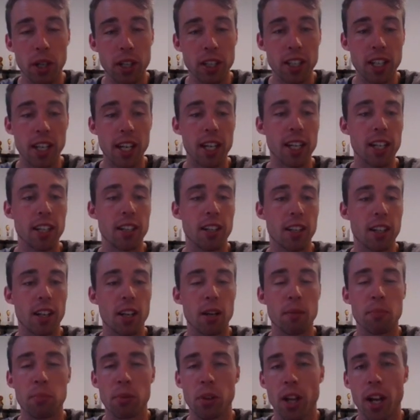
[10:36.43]
We need
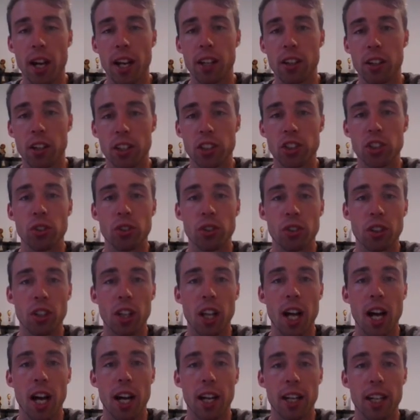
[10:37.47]
a player like Jordan
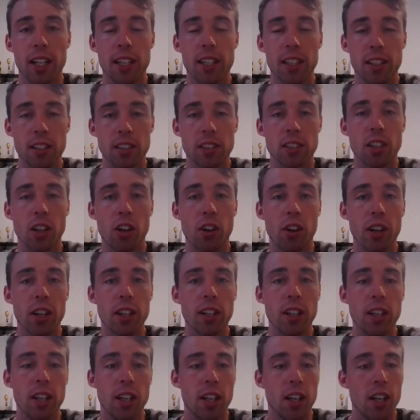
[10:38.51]
Clark in the
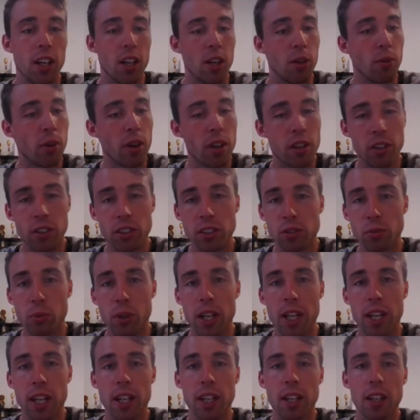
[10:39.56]
side, whether it's
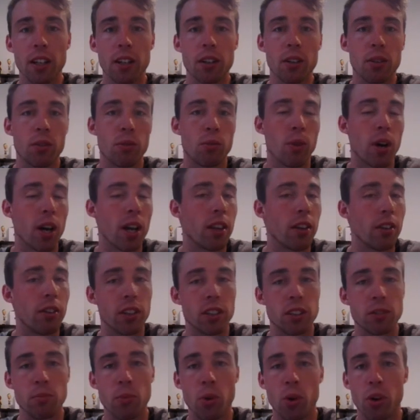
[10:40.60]
wing, whether
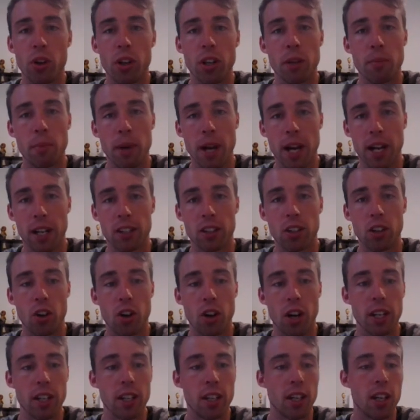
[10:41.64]
it's more in the back
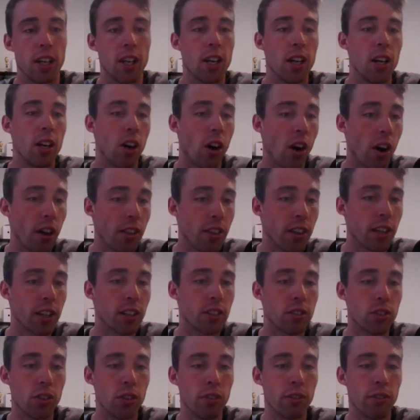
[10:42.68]
line. I think
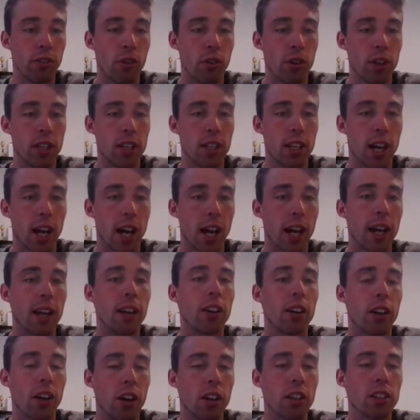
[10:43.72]
at 240k,
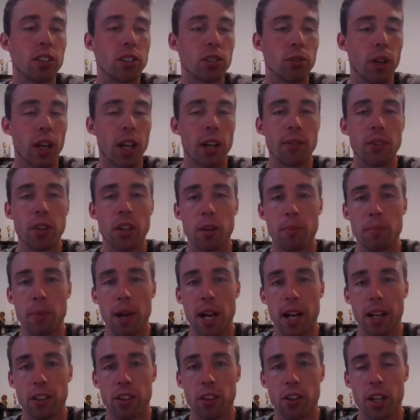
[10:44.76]
and I can swing him to the
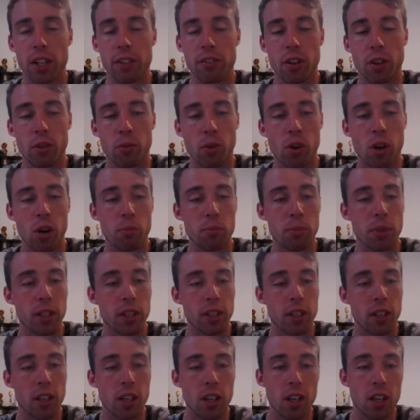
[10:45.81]
back line if I want,
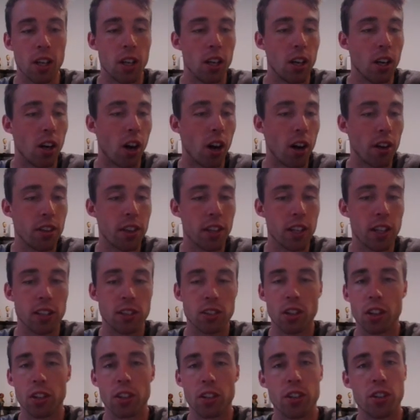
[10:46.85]
but I think
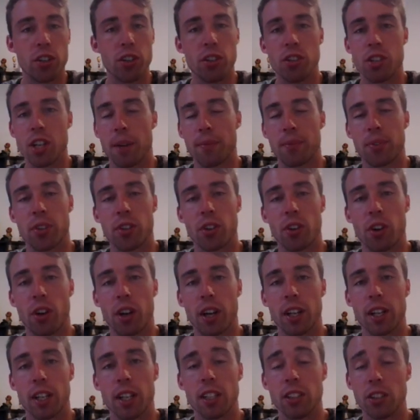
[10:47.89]
he's got huge
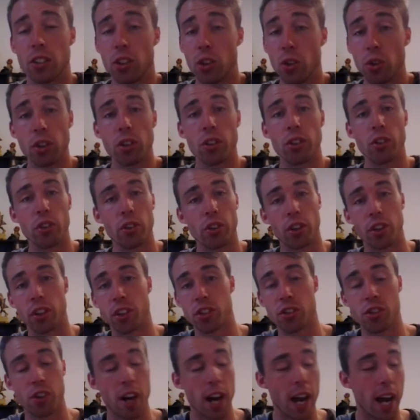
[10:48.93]
upside. He's looking good
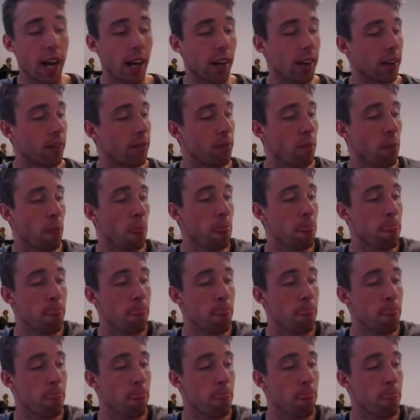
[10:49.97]
on the track.